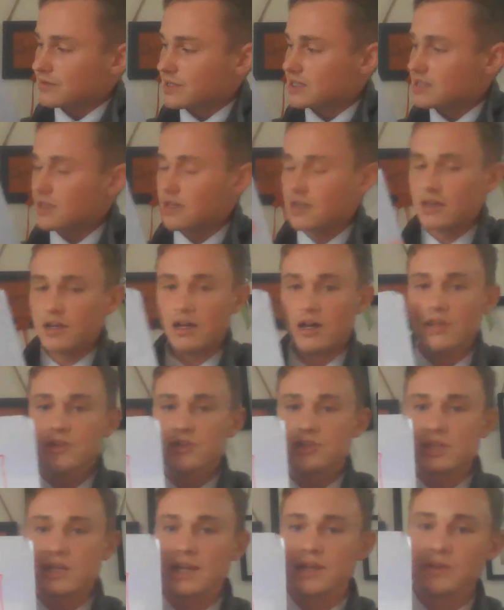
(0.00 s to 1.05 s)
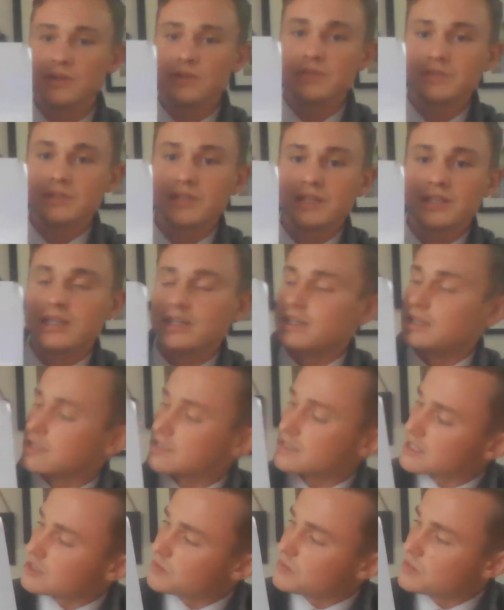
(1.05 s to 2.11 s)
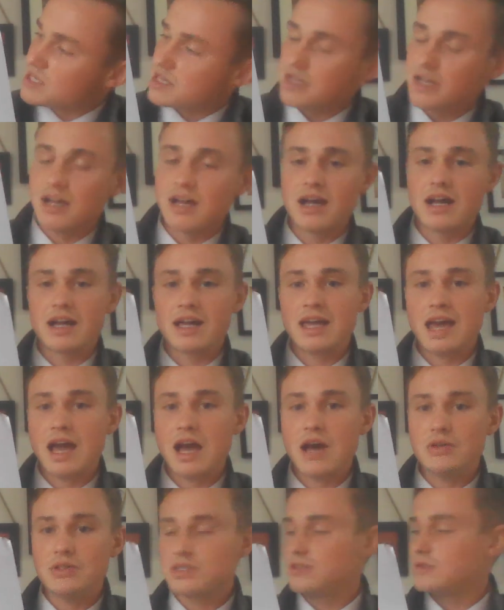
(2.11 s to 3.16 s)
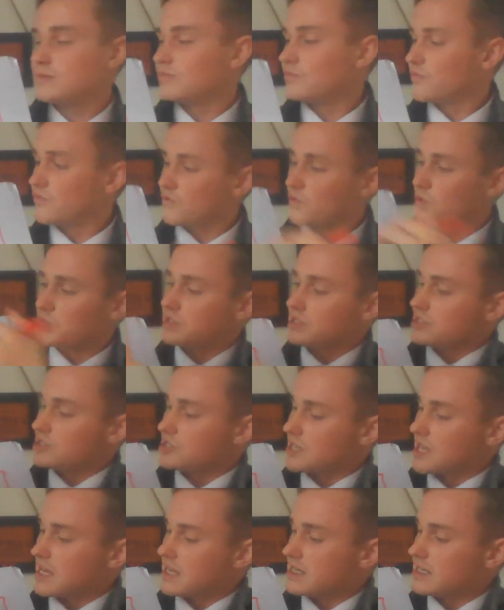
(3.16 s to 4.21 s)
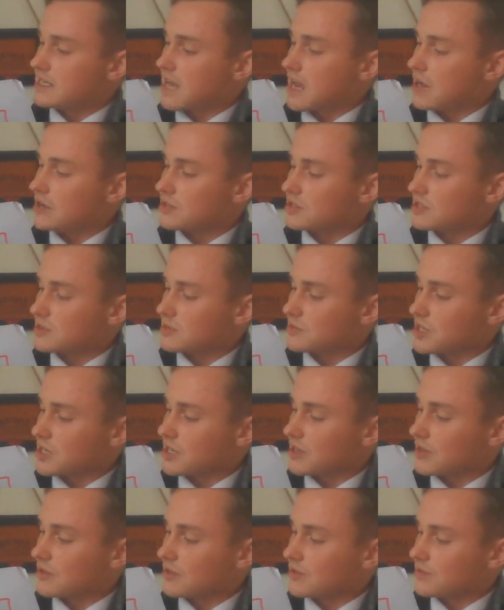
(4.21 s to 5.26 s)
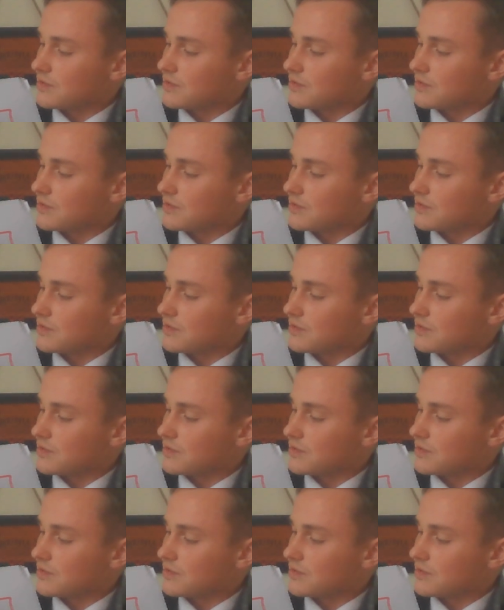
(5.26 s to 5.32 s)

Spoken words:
This other channel is going to be a calcium, voltage-gated calcium channel.